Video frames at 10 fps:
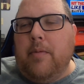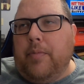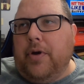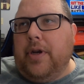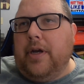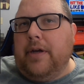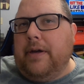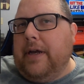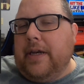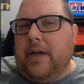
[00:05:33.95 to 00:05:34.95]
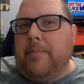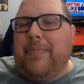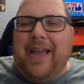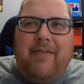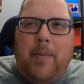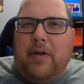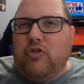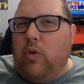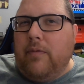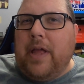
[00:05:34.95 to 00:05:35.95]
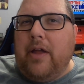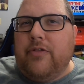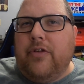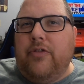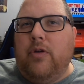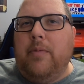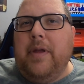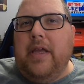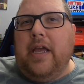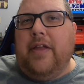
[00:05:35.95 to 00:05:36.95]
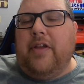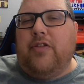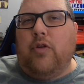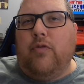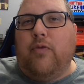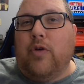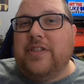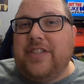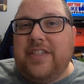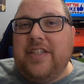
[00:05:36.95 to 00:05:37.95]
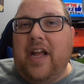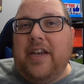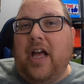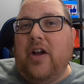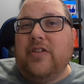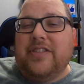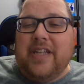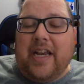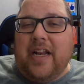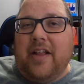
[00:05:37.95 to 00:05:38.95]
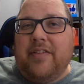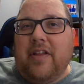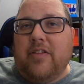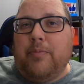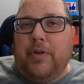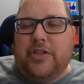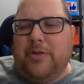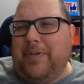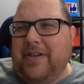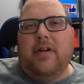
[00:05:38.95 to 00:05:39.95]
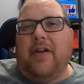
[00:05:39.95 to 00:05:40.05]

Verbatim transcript: But uh, I ended up, I have about $12 into them and they sold for $69.99 plus shipping.